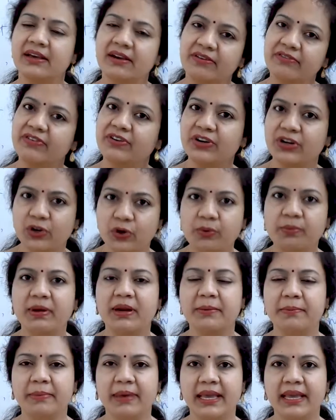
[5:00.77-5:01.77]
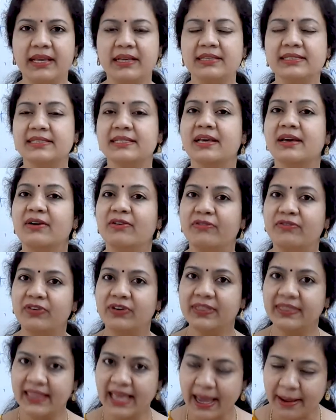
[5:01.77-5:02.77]
for human beings, for
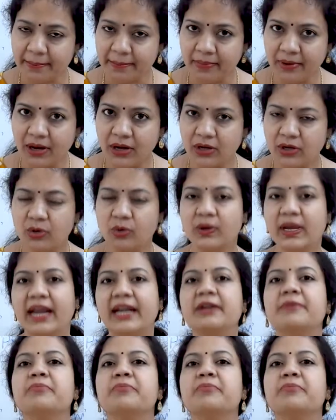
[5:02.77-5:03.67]
them to get